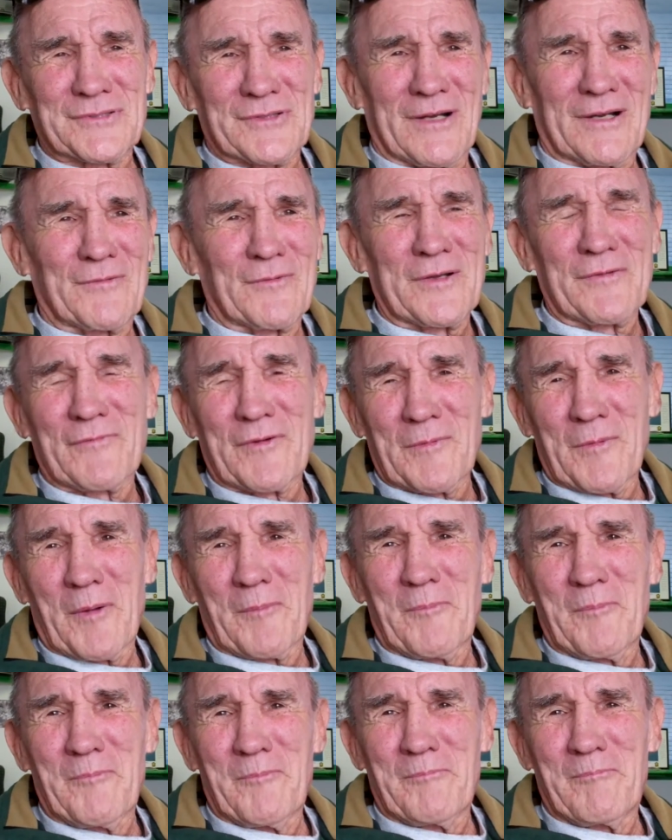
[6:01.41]
So I went from
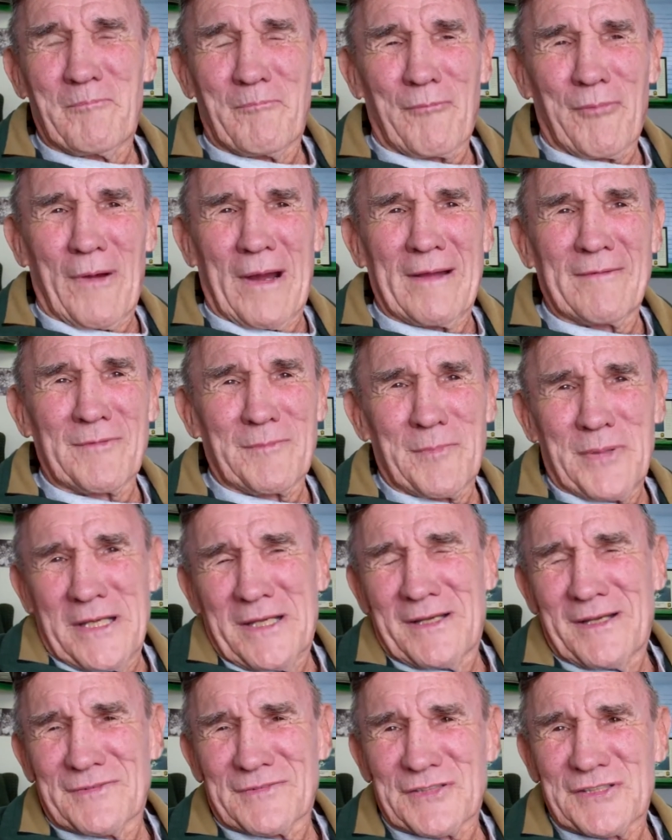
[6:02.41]
a private
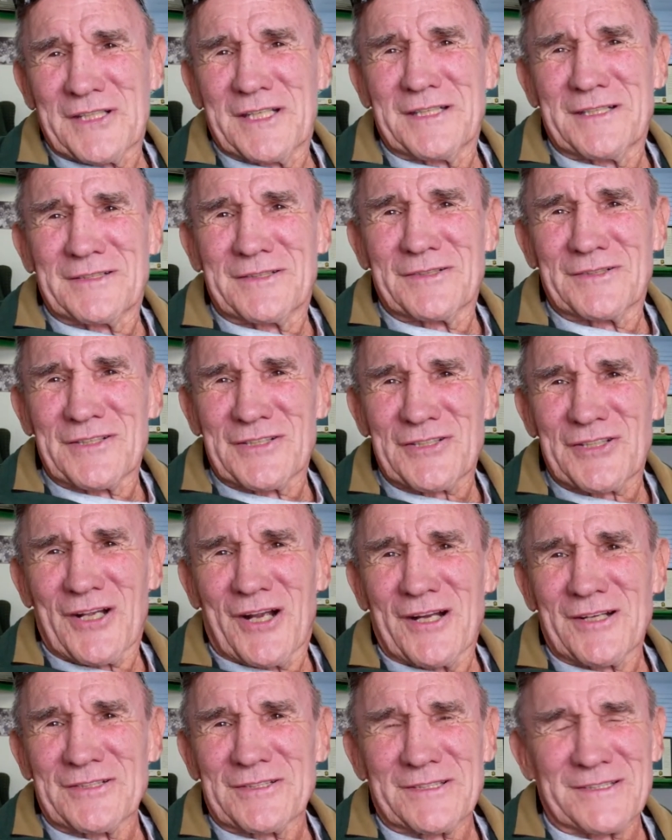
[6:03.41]
PFC to a
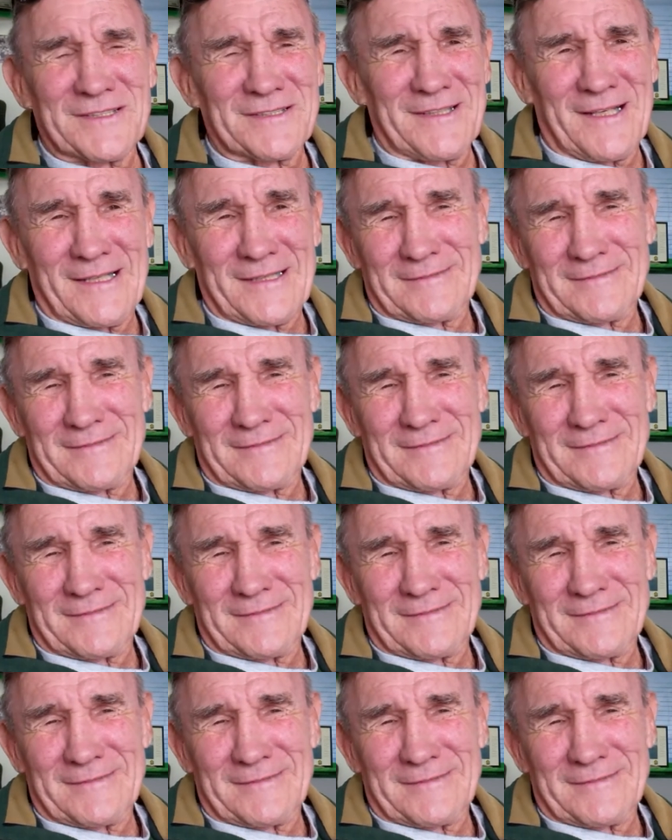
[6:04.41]
sergeant in like